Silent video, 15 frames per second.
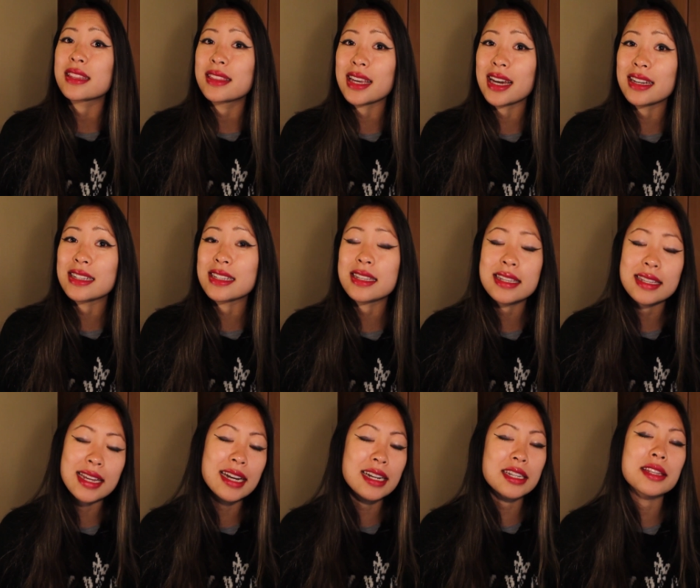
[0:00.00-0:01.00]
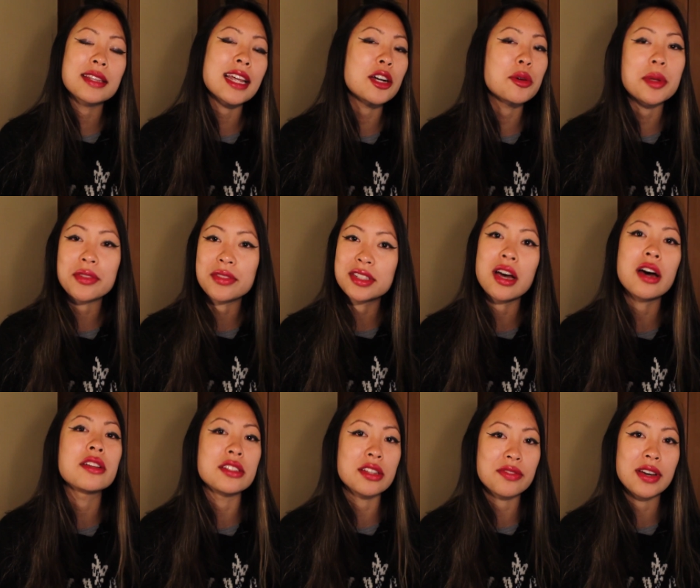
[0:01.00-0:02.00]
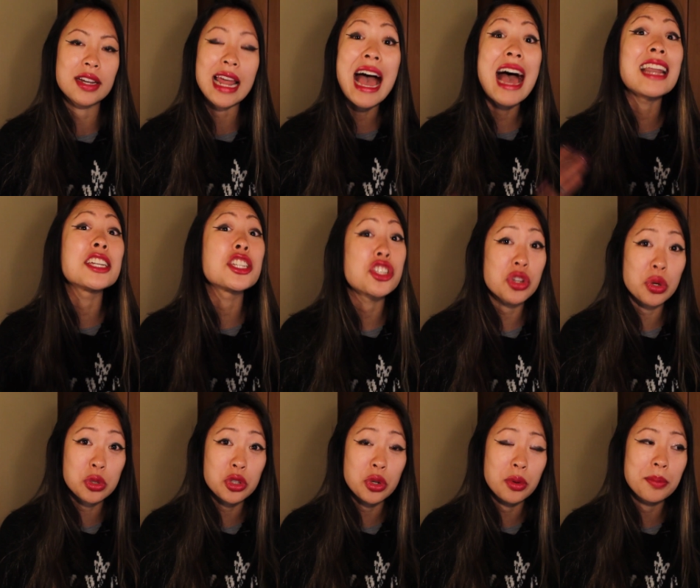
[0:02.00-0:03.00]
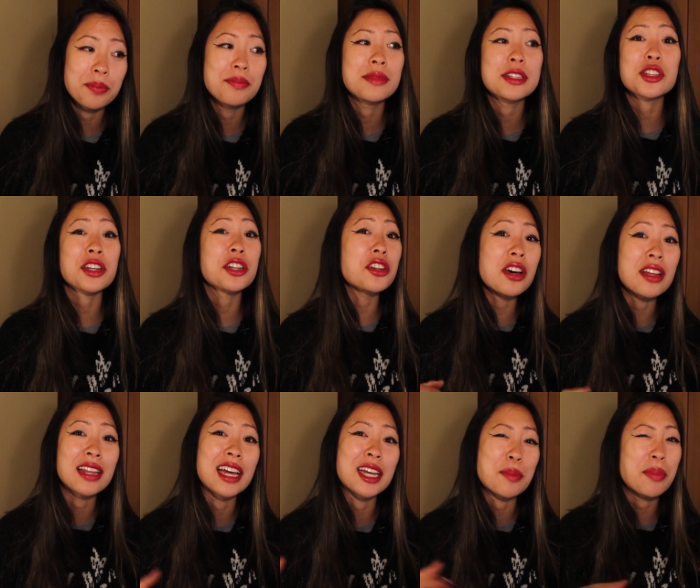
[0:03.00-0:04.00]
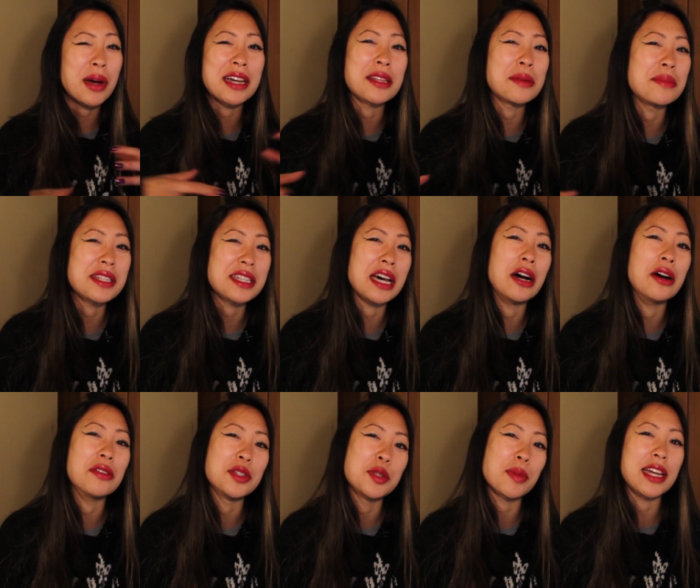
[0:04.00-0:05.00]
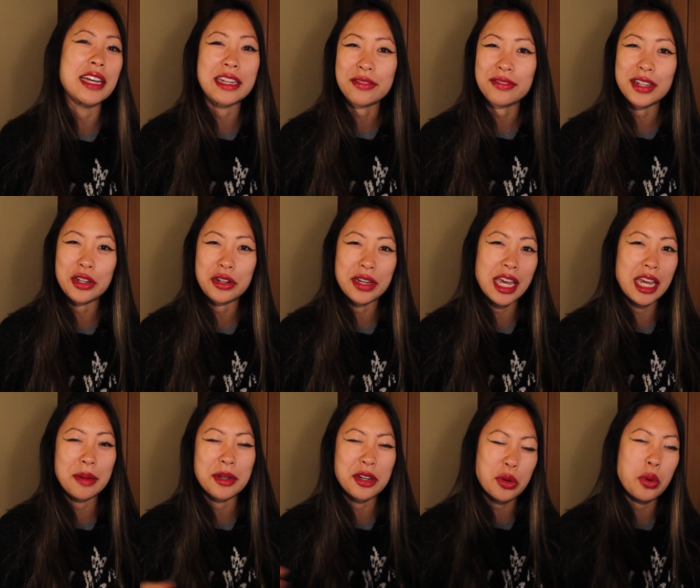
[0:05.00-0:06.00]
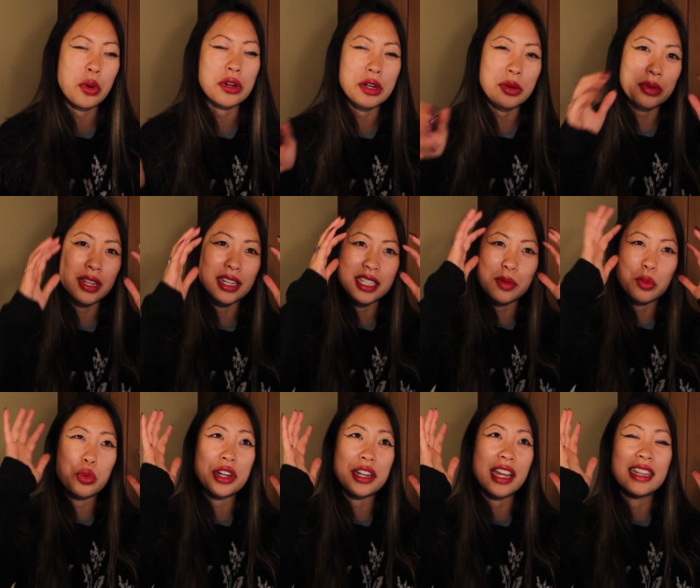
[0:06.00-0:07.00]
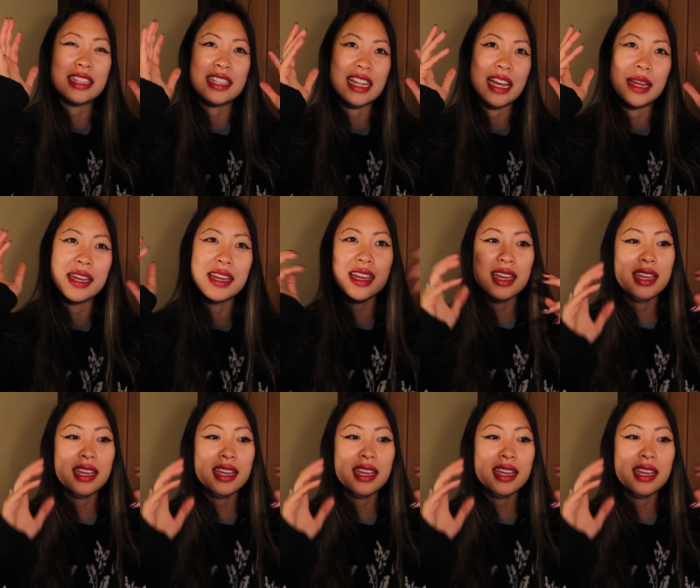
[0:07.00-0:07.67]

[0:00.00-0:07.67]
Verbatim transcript: That is, that is, that'll be tons of fun, and it's social. So they're not like by themselves playing a video game in the corner with like some weird headset.